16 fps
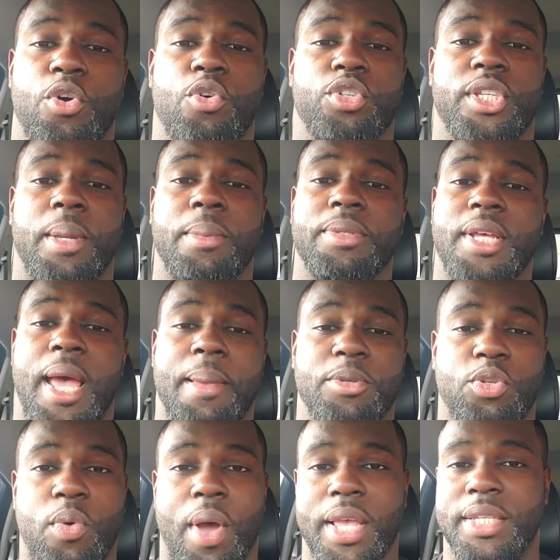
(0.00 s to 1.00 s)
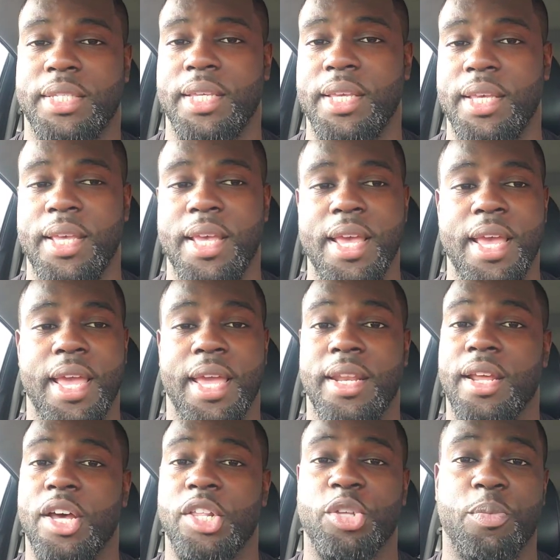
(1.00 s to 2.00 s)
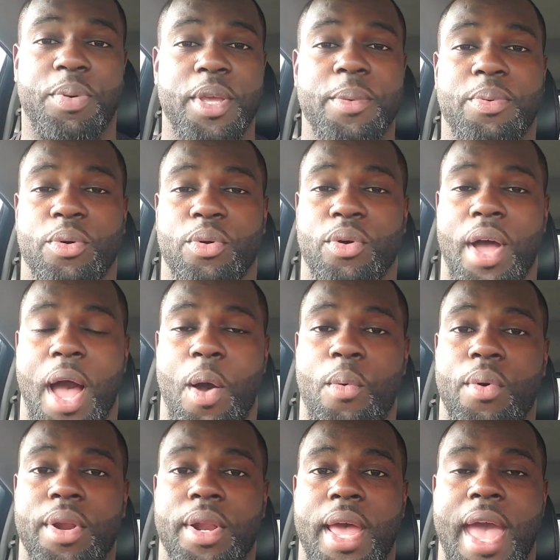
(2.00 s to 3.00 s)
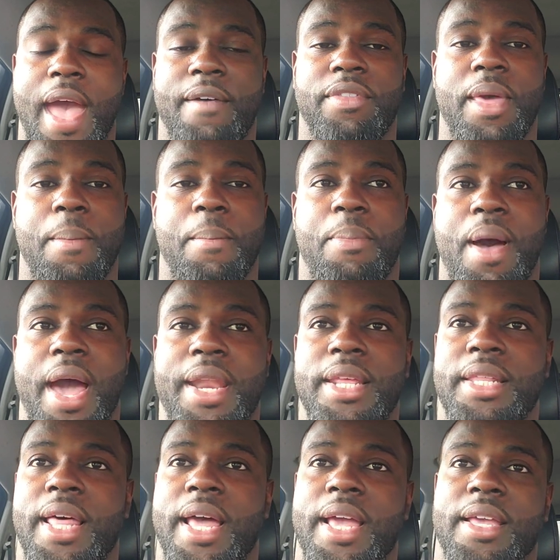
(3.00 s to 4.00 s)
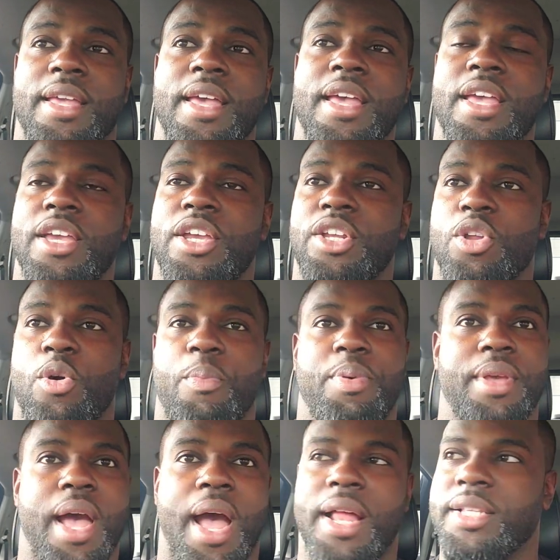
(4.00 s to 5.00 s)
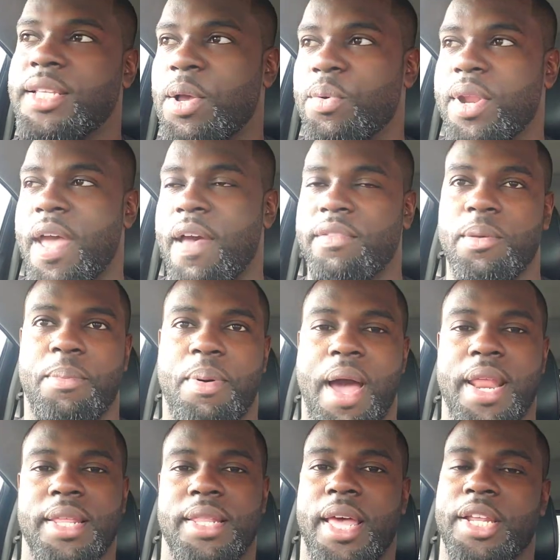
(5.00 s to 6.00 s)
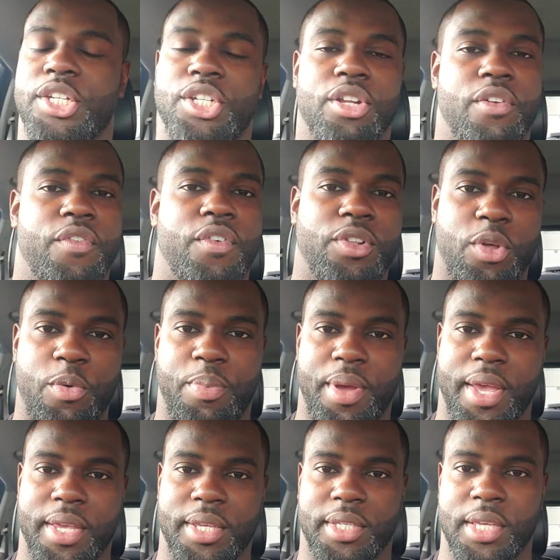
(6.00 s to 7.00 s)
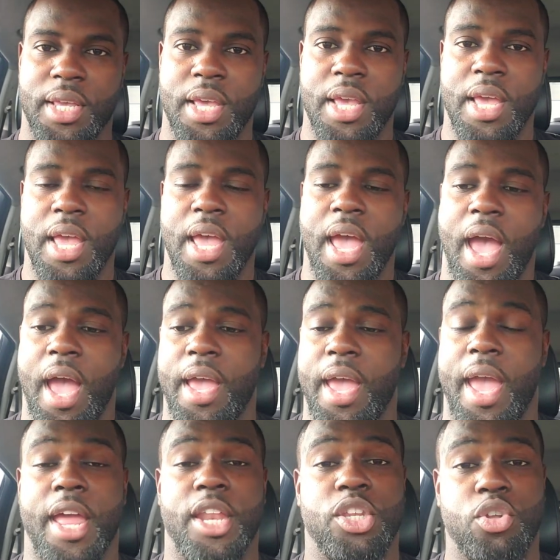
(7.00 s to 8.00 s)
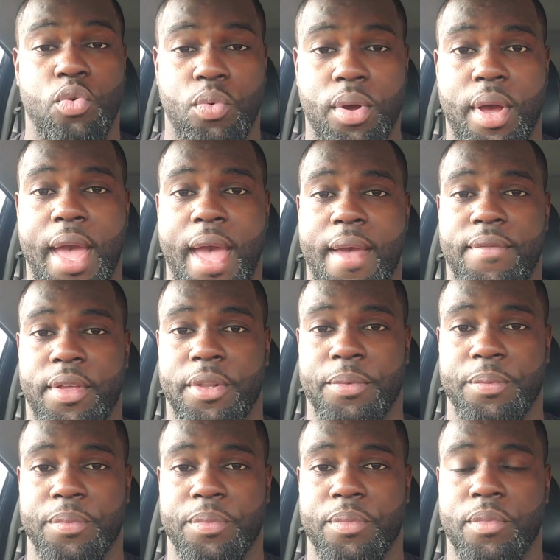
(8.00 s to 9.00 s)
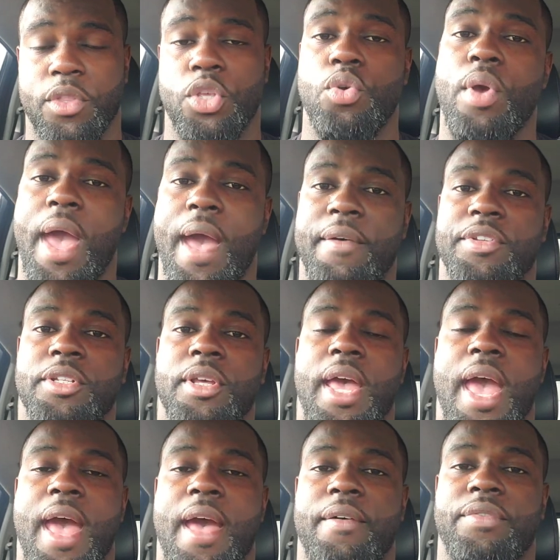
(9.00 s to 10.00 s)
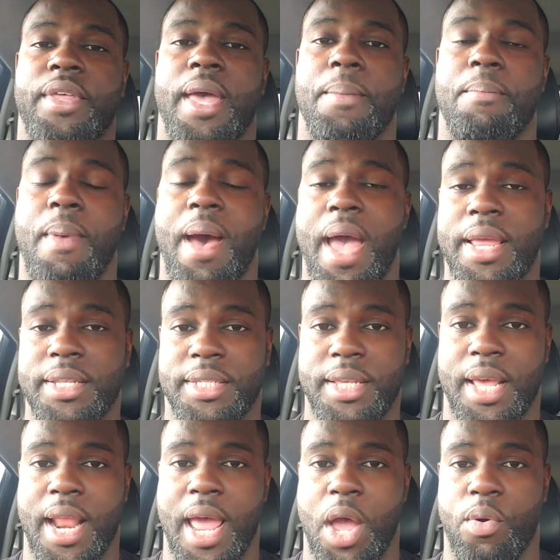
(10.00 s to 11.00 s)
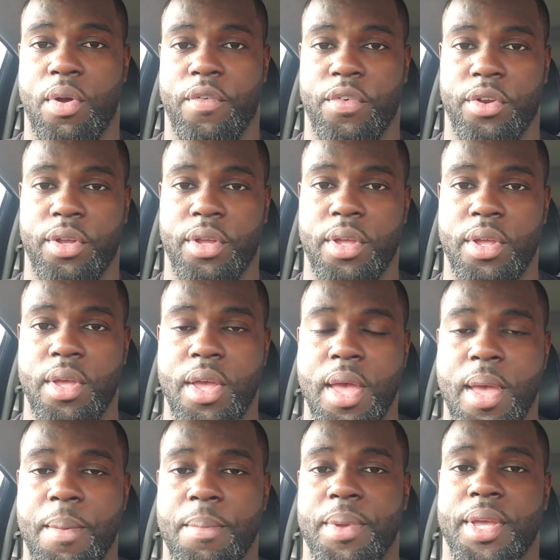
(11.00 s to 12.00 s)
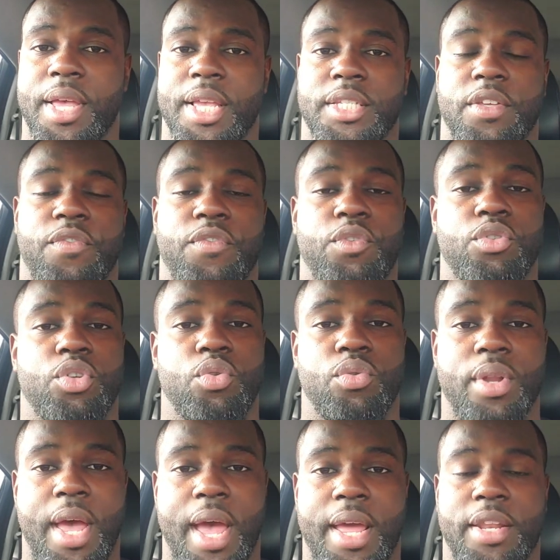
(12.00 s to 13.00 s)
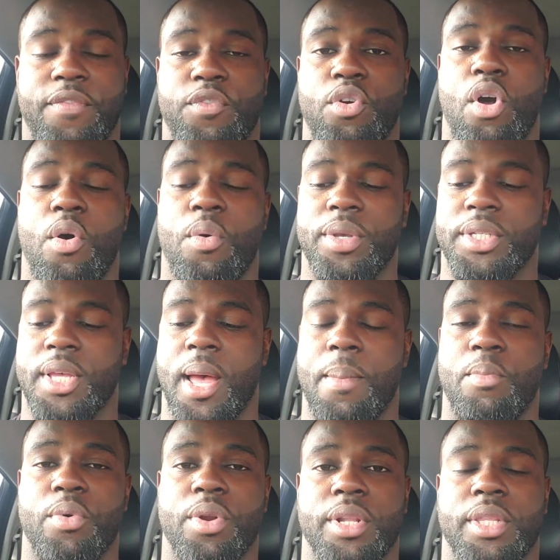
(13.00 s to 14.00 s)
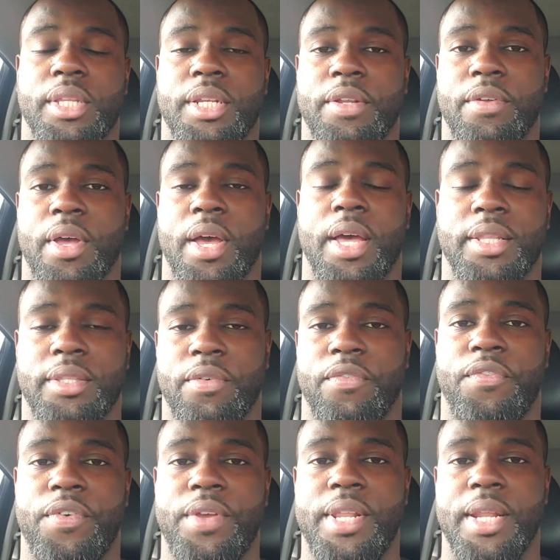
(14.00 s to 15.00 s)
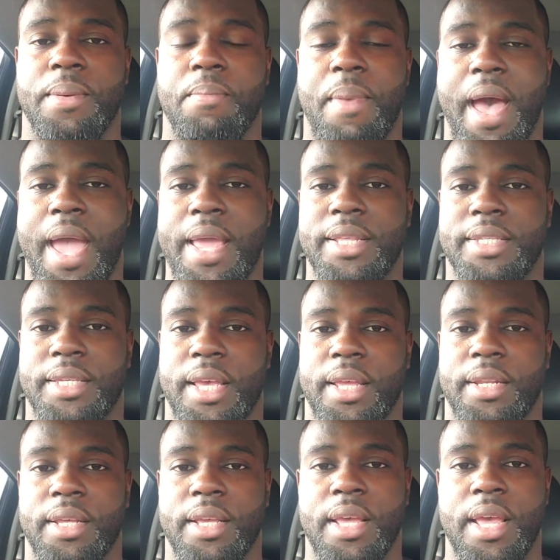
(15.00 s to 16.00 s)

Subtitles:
Sometimes who I see in other people. I want to have that body like, Beyonce. I want to have the body like Jennifer Lopez. And you will have it. You have to have that mindset, however, because if you do not, if you always come with a defeated mindset,